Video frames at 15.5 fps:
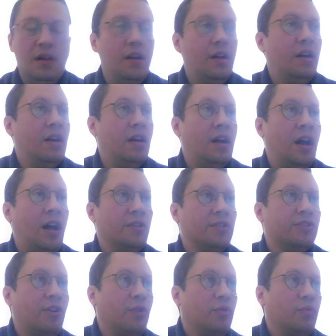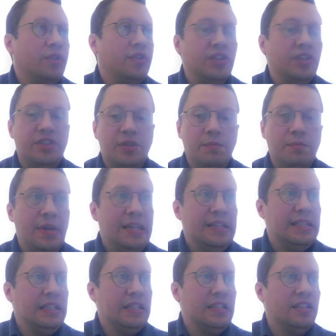I'll start with just some
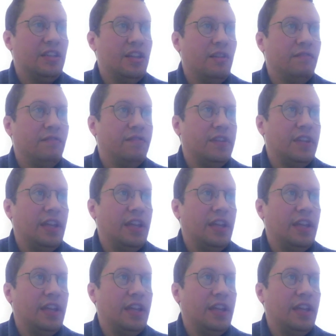basic stuff.